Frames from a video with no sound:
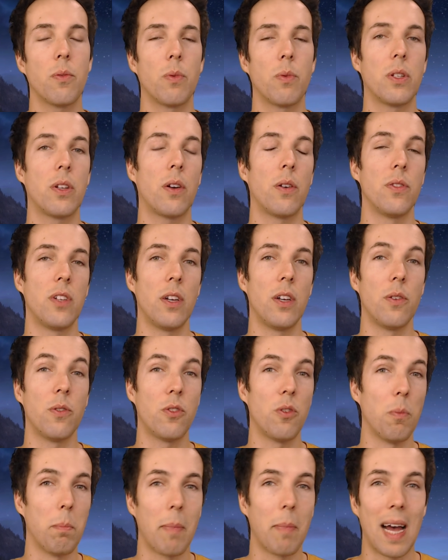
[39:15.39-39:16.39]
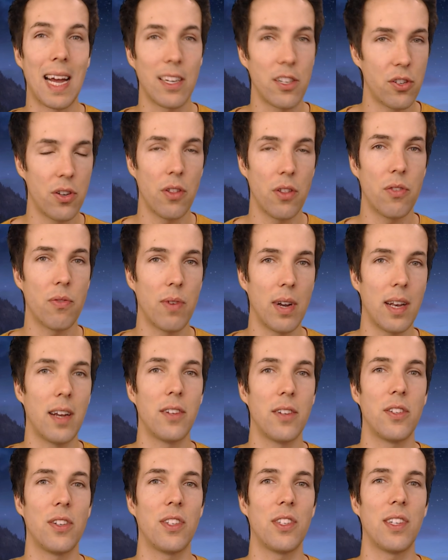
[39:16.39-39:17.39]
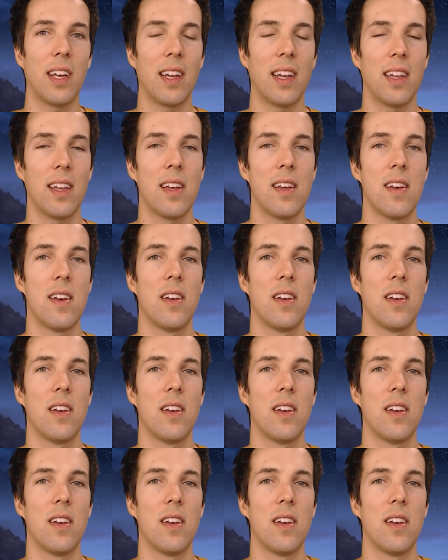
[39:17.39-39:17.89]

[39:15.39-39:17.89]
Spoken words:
We continue to match the threat, I should say,